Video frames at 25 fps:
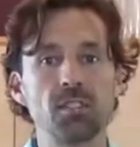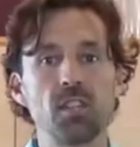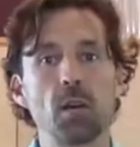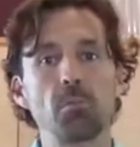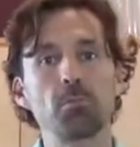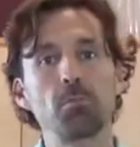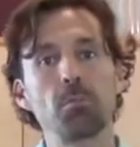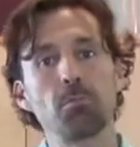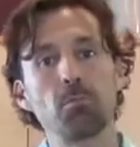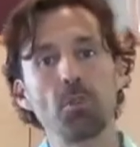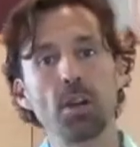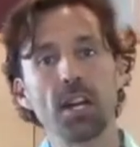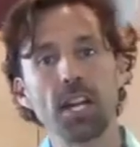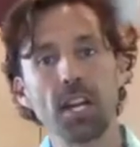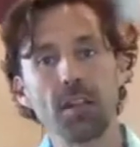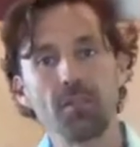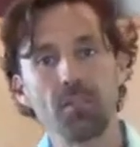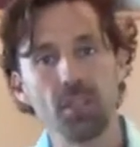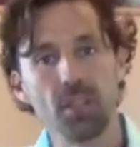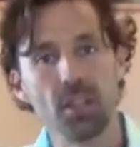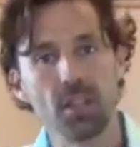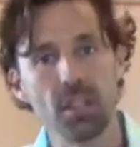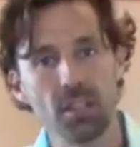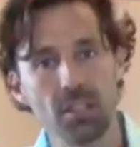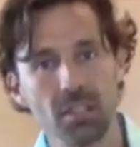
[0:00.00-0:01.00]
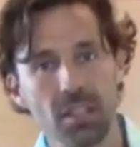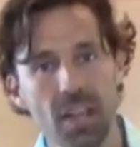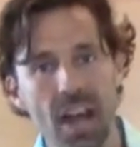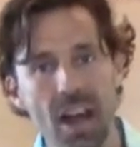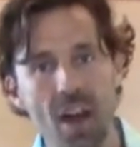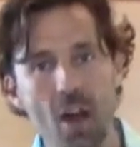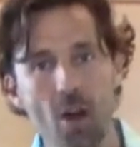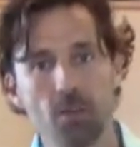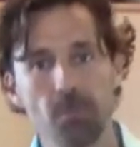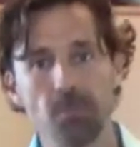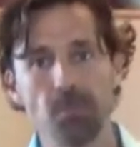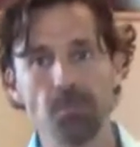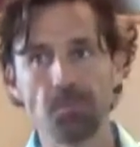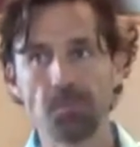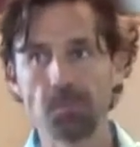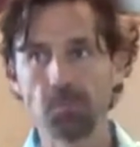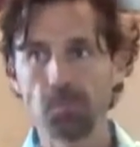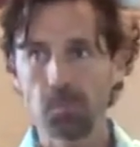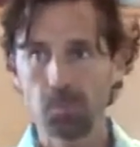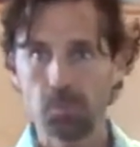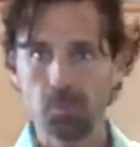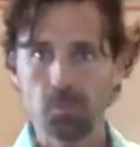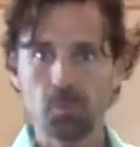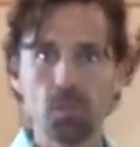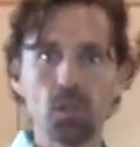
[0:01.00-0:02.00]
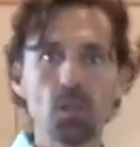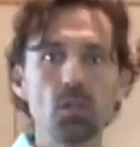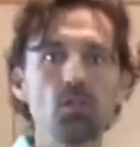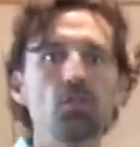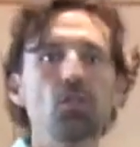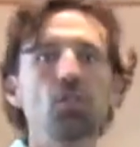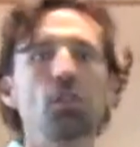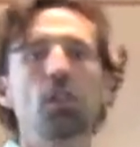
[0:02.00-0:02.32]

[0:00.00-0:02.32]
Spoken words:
help to break everything down so